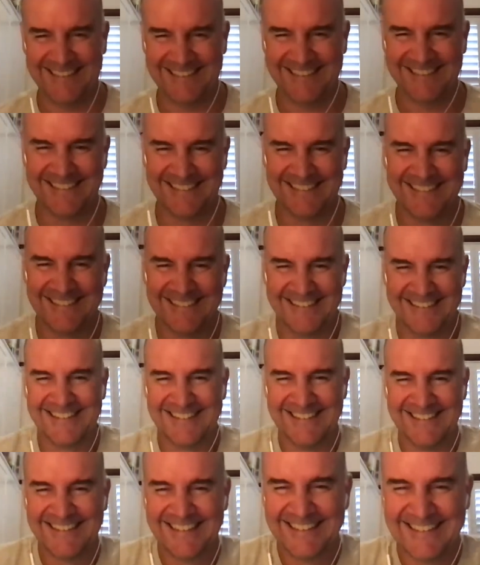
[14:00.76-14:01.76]
Oh, it's like
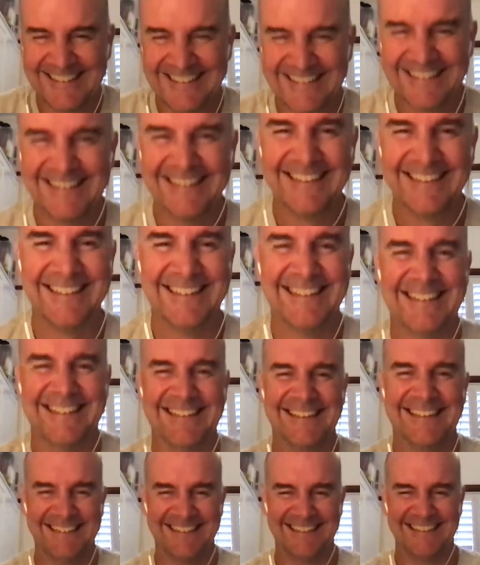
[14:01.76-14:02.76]
a breath of fresh air.
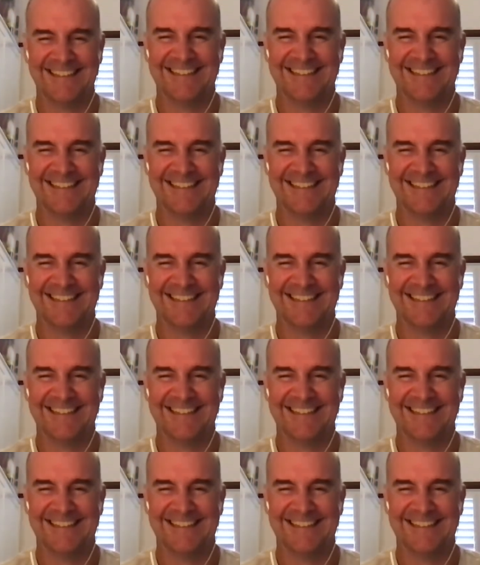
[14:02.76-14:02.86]
Opening a